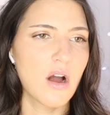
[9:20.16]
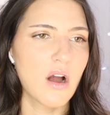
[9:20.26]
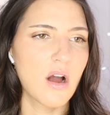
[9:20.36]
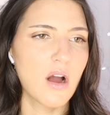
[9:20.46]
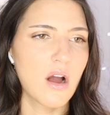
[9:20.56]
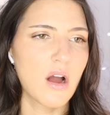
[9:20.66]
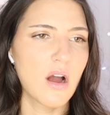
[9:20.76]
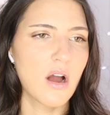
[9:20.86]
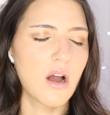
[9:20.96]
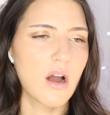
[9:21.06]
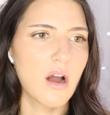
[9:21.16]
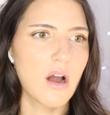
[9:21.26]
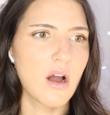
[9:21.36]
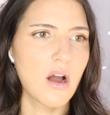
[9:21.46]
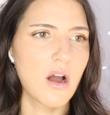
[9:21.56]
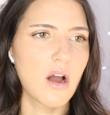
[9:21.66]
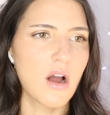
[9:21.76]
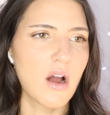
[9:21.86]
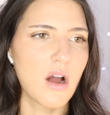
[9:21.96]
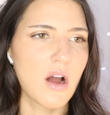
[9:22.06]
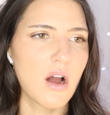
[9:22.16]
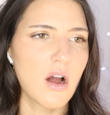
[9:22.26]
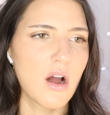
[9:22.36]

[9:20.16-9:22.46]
Nothing is said.